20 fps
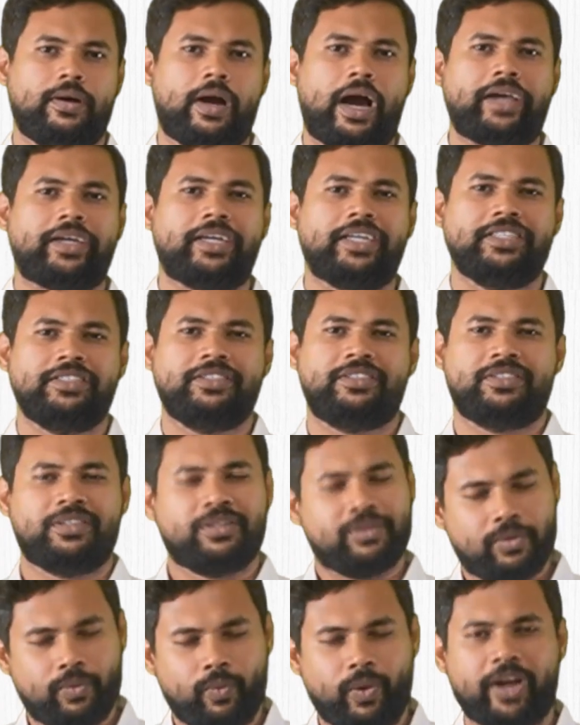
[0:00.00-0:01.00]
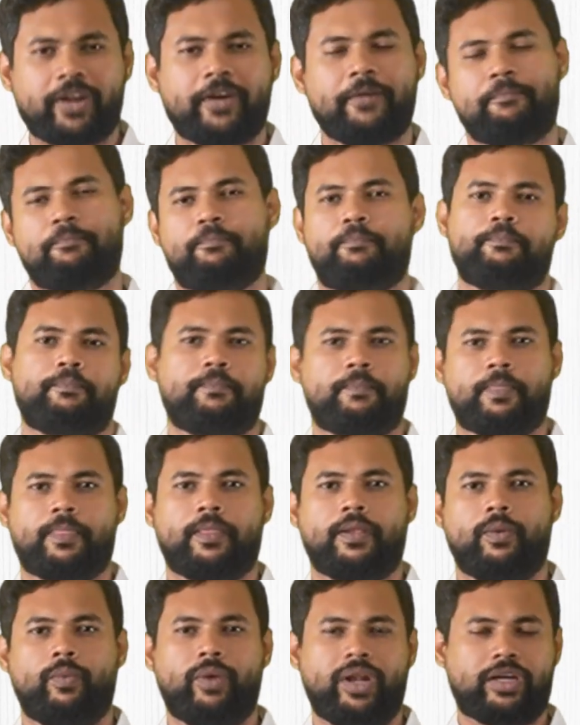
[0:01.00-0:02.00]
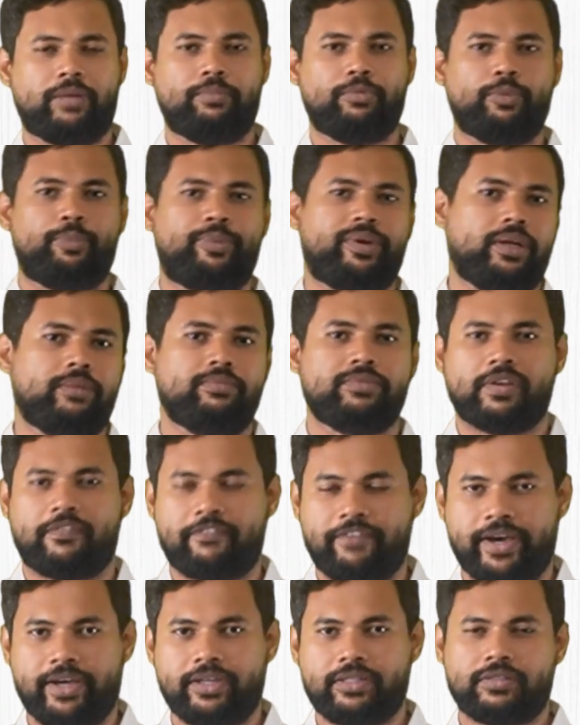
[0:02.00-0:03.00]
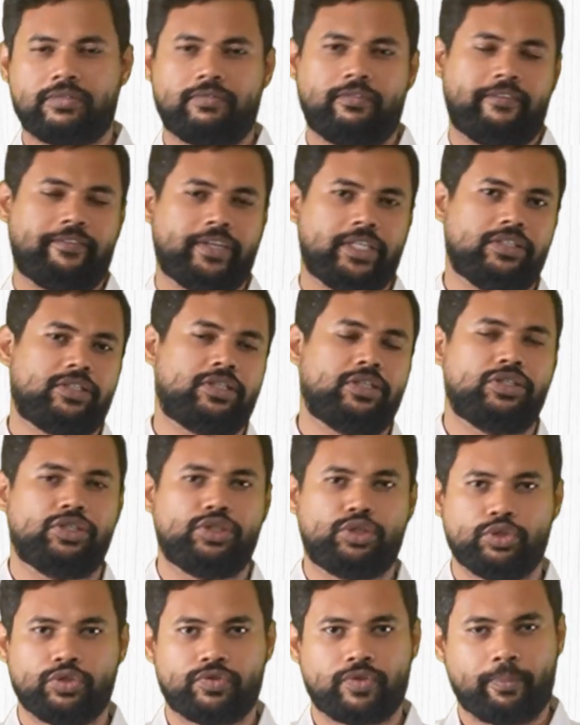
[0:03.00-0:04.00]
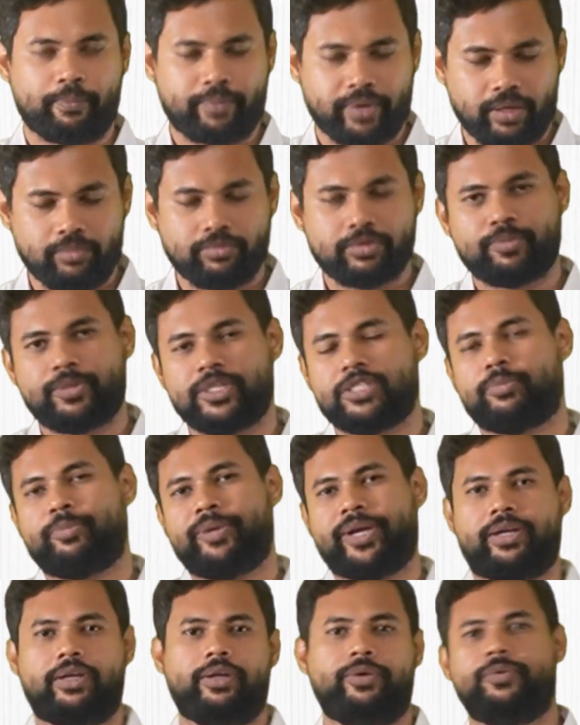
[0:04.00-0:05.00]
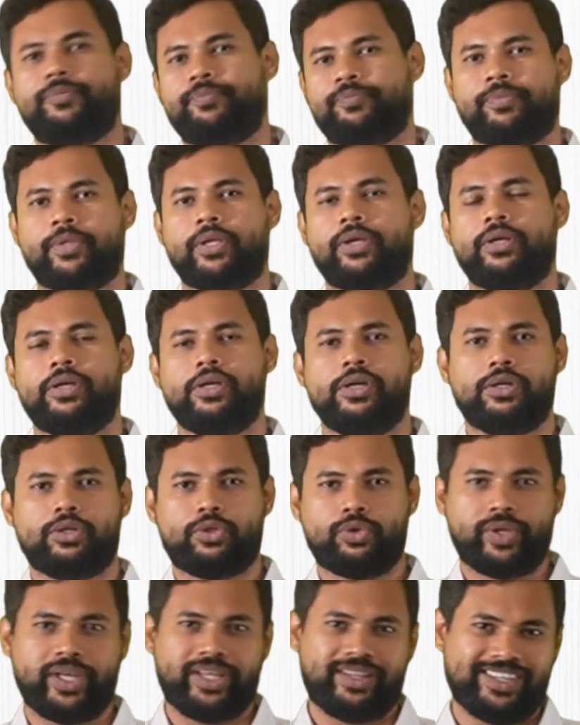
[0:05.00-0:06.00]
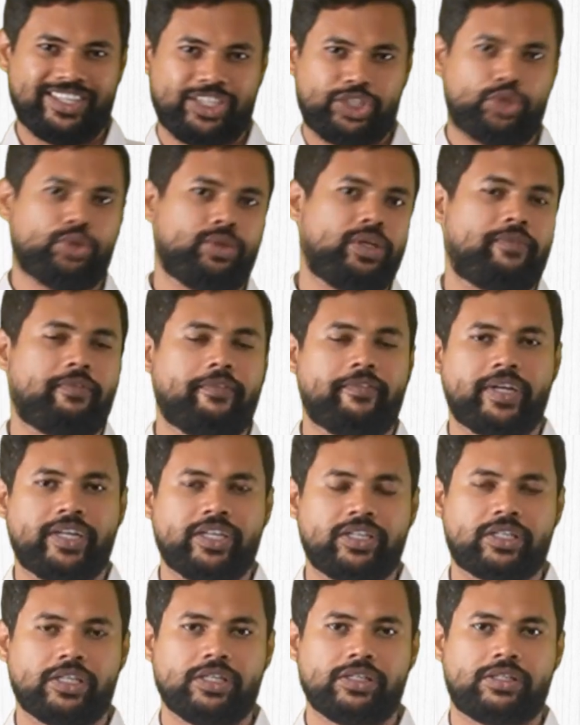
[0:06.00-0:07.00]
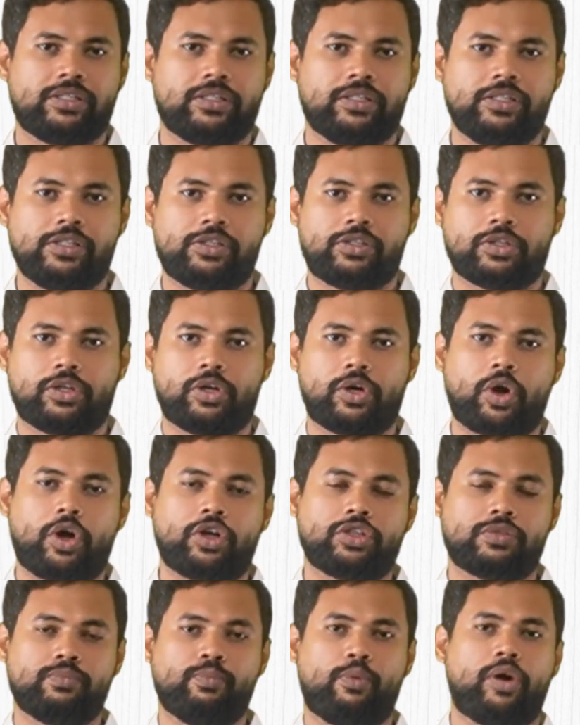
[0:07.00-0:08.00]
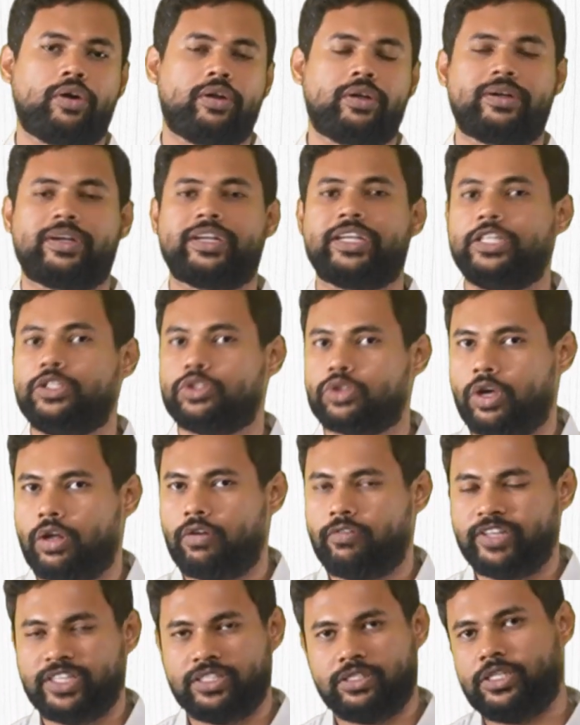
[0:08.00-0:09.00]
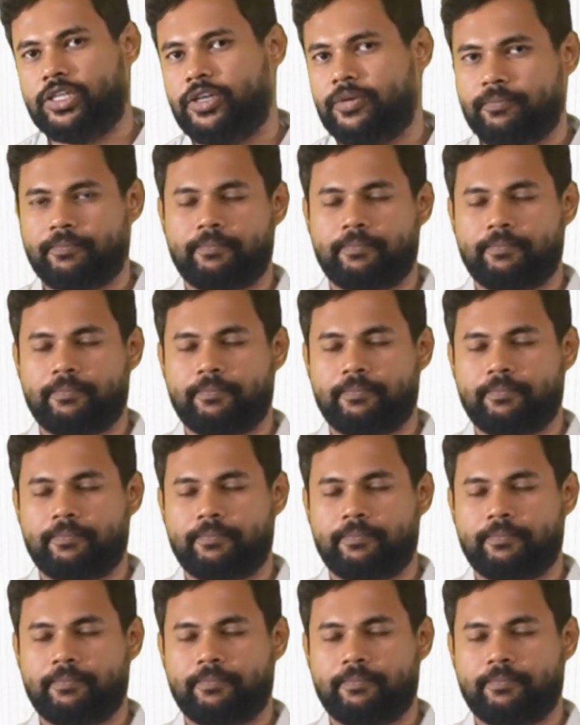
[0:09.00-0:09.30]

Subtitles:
Hi guys, welcome. Welcome to Prelims Affairs, where we discuss issues from Prelims perspective. Today, the issue that we will discuss is cross-border insolvency.